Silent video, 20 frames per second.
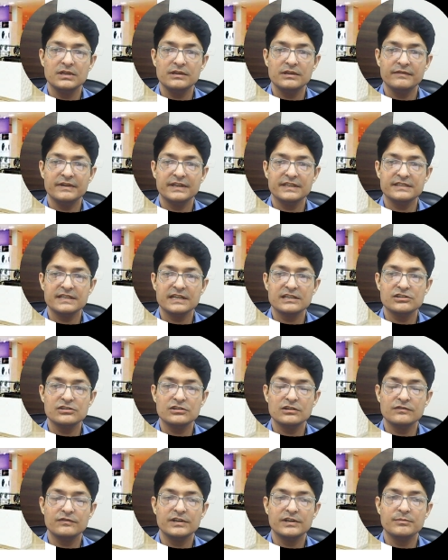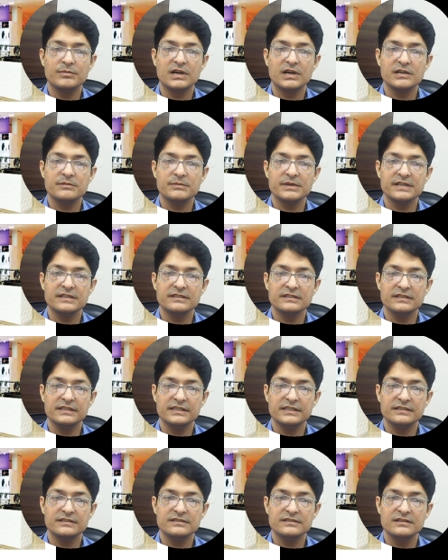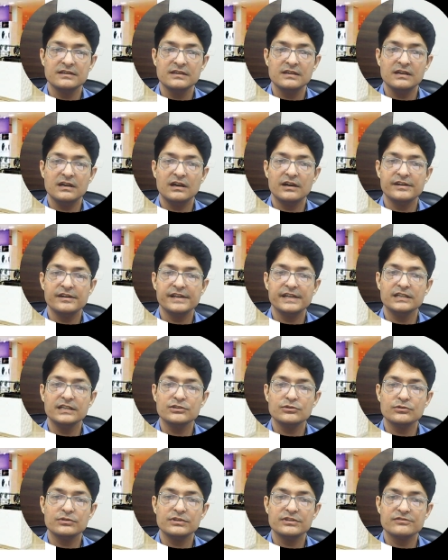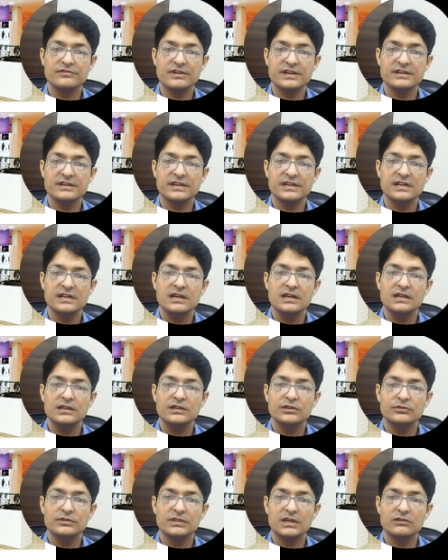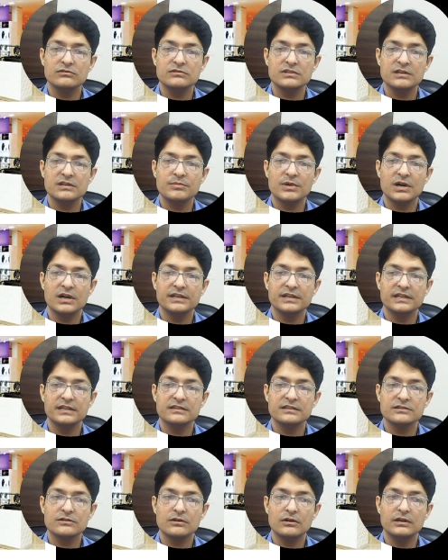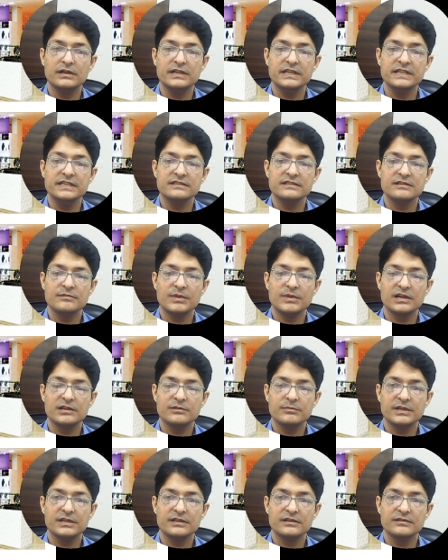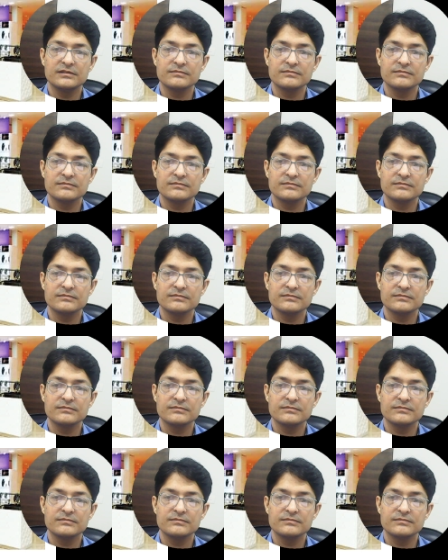When a section of a department is leased, a retail store is rented to the outside party. It is called lease department.